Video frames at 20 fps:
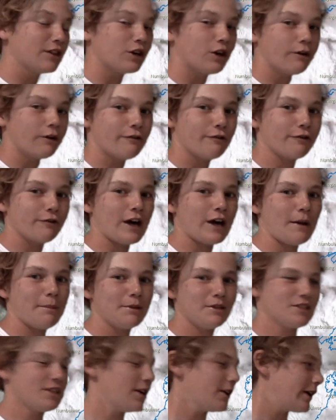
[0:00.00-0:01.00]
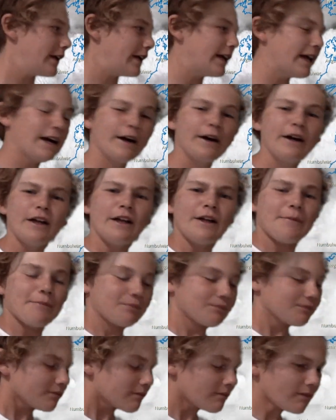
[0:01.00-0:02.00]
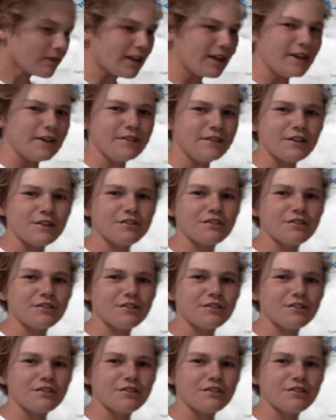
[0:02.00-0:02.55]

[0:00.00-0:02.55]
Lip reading: Gulf of Carpenteria. Now, this